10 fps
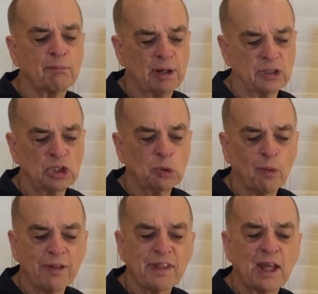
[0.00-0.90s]
button. You
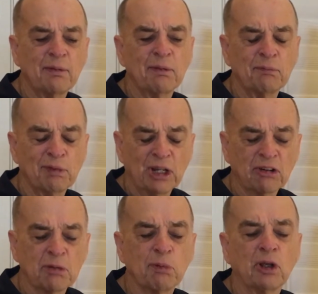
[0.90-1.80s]
want that
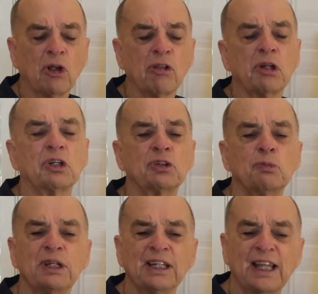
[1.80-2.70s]
area below it to
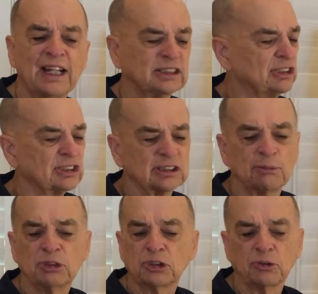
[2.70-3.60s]
be engaged to
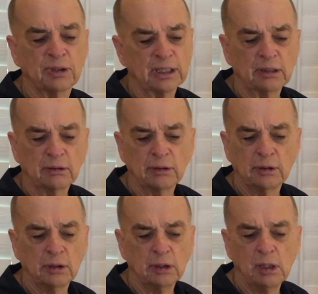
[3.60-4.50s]
some degree.
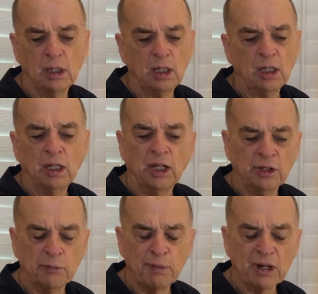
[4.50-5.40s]

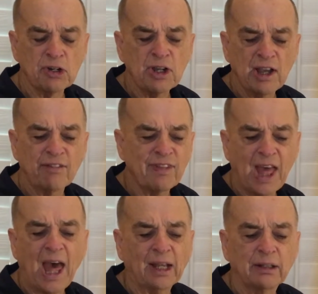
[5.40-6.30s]
And the better you have
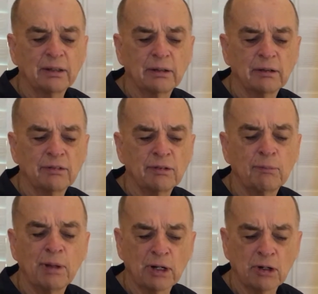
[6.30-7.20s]
that, the
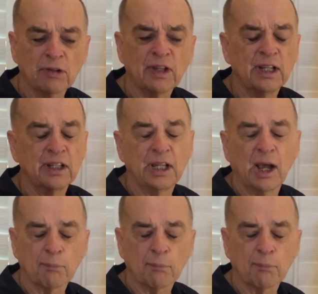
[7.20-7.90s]
better than the